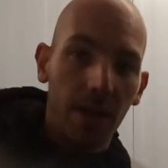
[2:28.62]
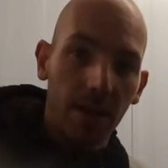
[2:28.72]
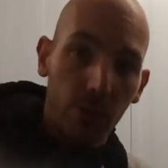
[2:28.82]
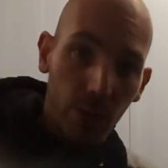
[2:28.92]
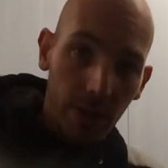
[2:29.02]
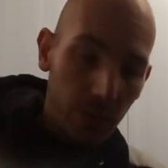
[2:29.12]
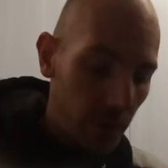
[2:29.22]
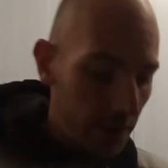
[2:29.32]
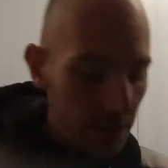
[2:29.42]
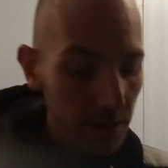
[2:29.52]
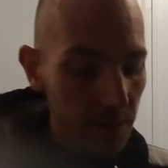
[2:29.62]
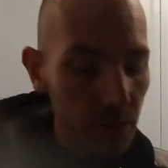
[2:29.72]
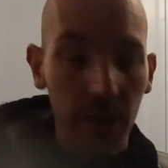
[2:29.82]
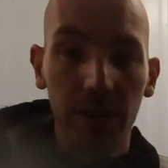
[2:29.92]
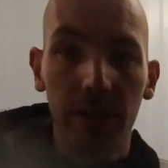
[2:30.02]
It quits when it's
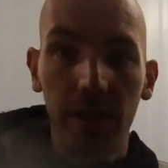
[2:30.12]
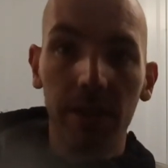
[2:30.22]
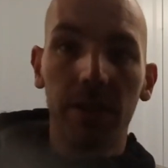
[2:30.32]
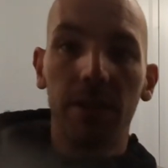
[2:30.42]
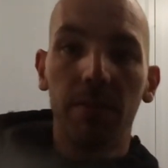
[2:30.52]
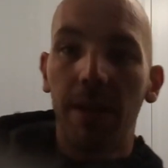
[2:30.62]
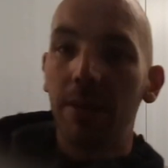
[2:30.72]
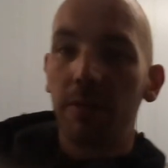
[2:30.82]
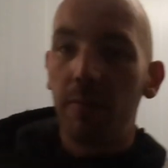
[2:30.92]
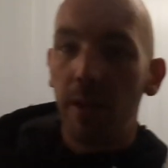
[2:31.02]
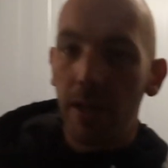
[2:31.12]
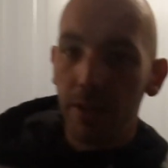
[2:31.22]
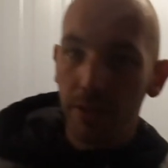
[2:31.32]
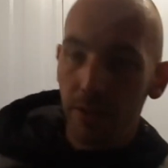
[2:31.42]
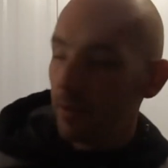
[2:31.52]
reached this amount of
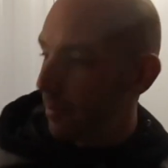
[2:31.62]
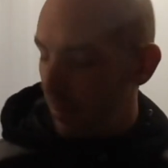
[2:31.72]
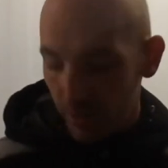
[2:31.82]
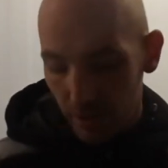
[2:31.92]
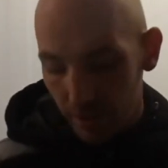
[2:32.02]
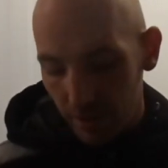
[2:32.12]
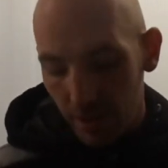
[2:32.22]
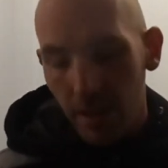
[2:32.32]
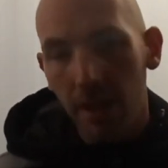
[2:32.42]
bars you put on.